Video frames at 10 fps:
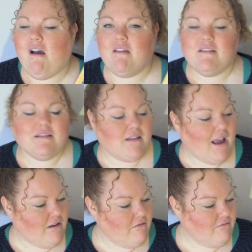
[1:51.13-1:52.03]
I
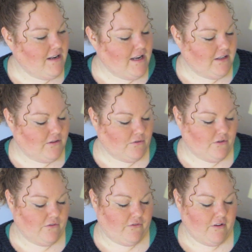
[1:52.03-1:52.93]
hadn't really sort
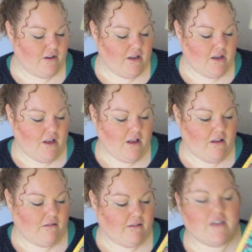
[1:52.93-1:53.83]
of
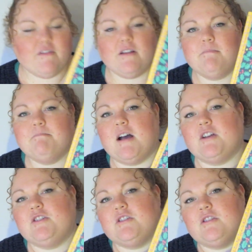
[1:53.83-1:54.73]
given
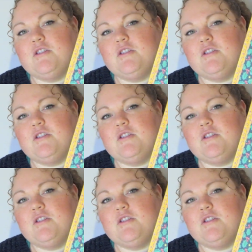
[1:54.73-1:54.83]
much